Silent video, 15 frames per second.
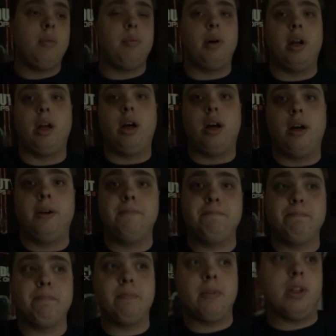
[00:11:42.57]
But, uh,
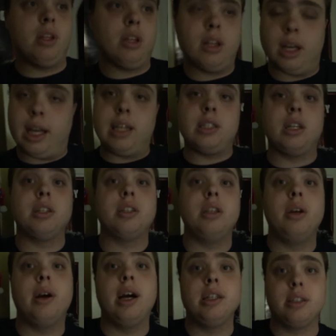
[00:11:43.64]
I guess I'll see
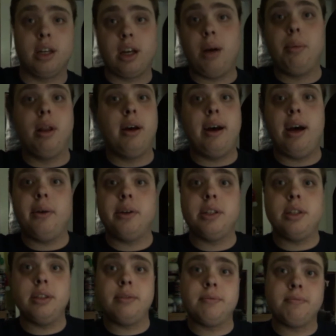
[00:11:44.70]
you guys in a couple of
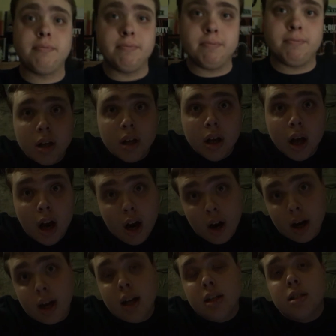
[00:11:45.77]
hours.
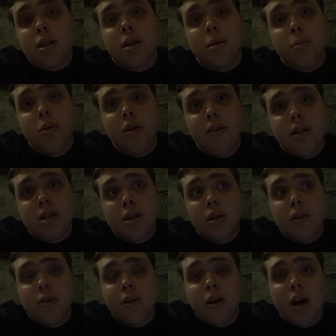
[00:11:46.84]
Alright, guys, so the movie's
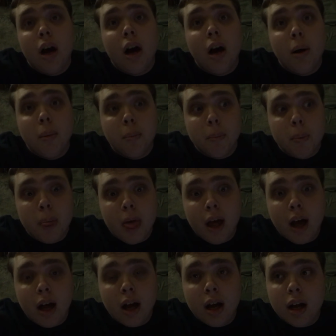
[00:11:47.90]
over. Um,
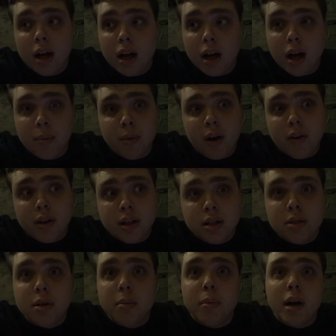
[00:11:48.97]
I'm not really
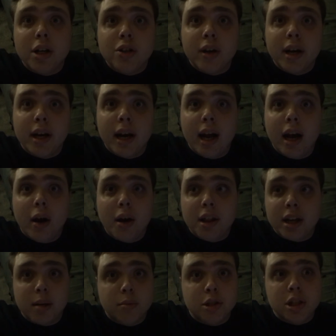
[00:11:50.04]
doing much right now. I
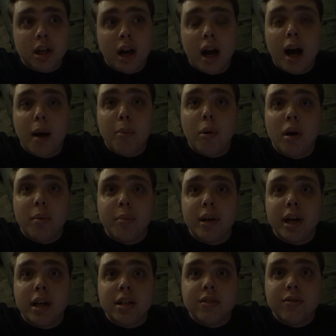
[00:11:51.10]
think I'm just gonna hop on
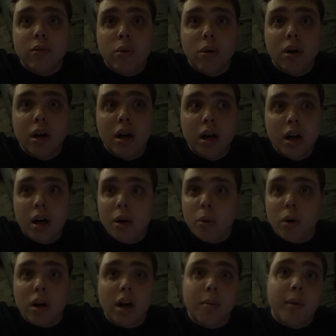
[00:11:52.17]
PS4,
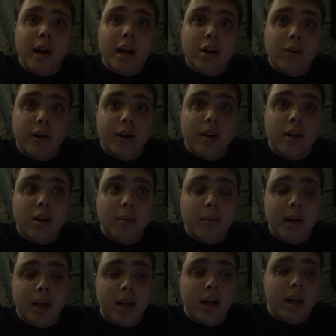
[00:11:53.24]
work on my career a little
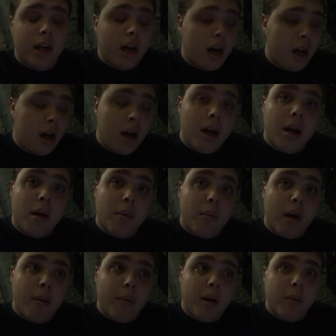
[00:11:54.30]
bit, in uh,
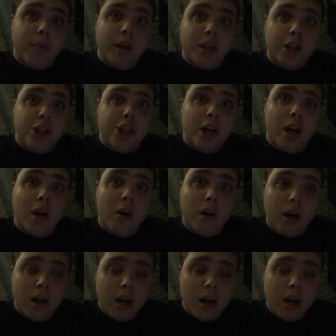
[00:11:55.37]
MLB The Show.